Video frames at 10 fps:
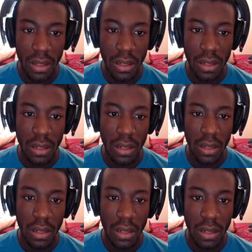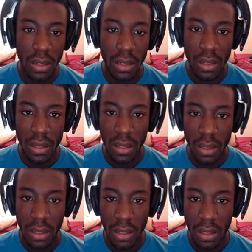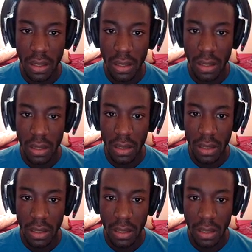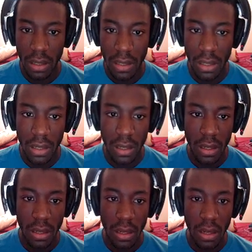(silence)